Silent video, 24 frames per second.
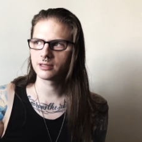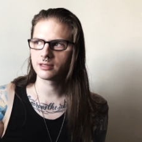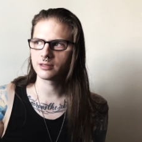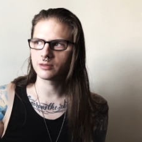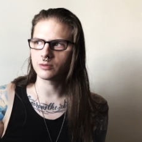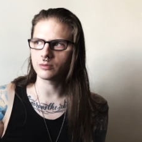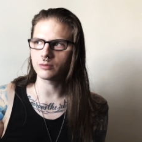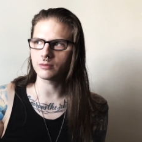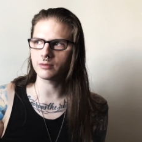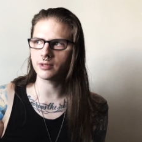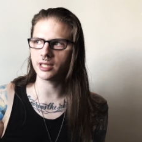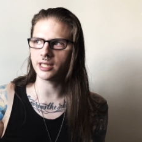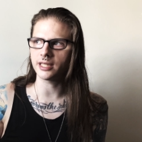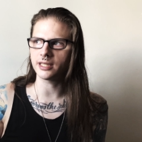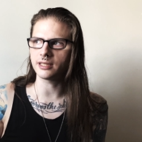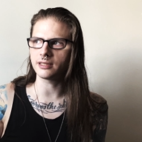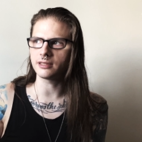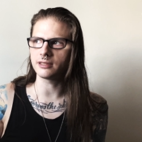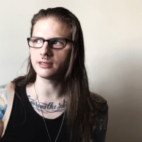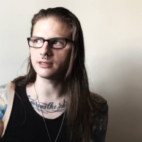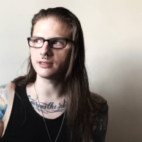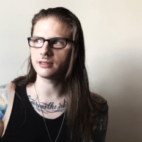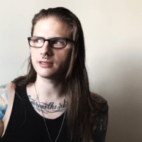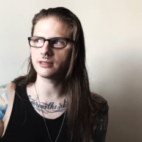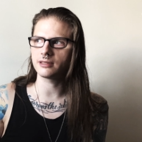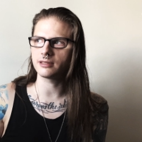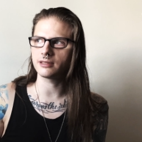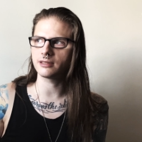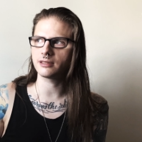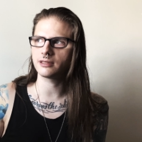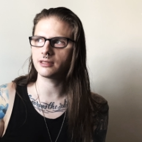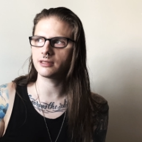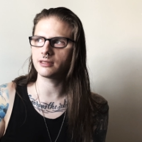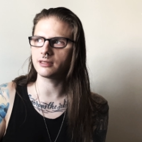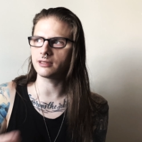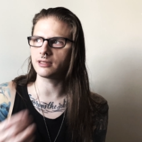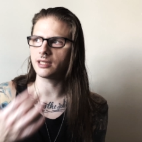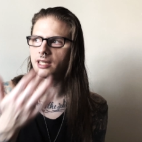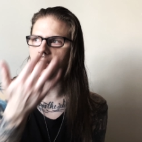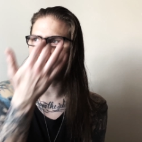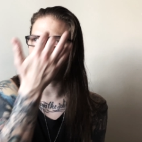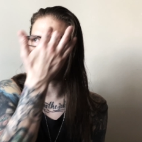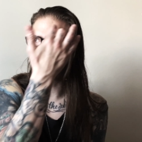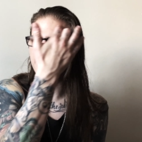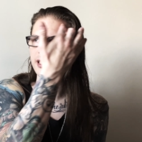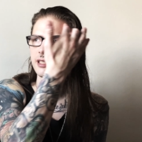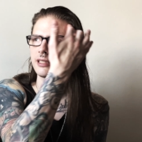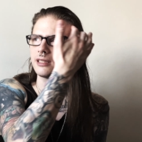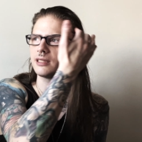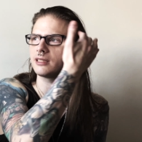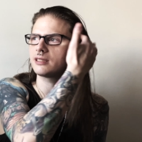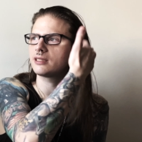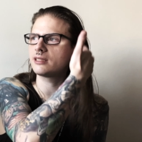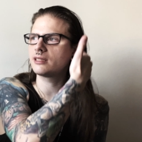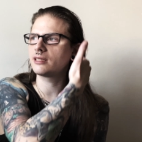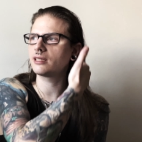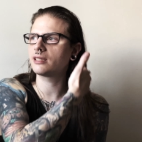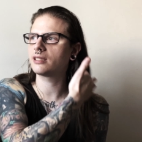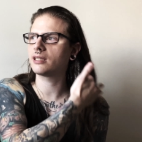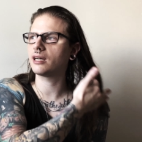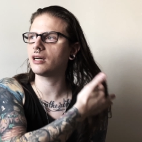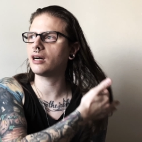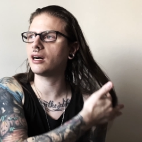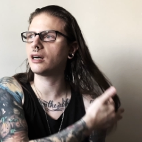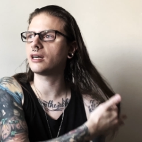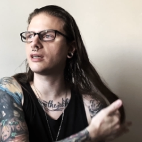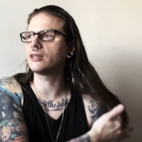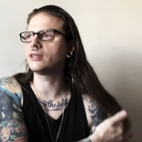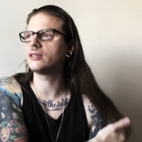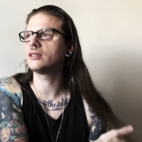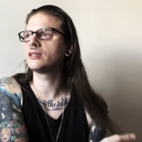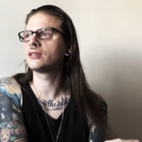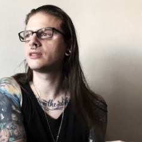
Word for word: when they aren't